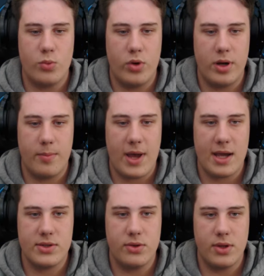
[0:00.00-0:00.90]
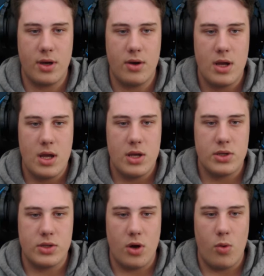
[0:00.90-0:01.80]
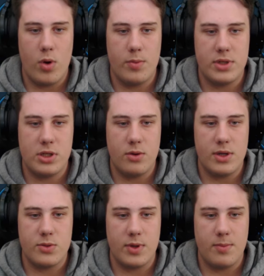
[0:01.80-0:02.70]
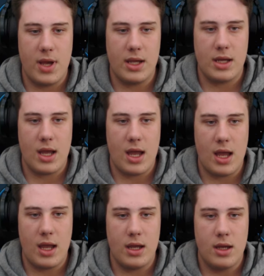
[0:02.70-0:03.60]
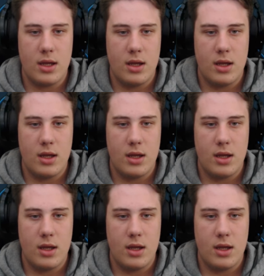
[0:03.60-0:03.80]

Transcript: wooden paxel though. So what we do is we make a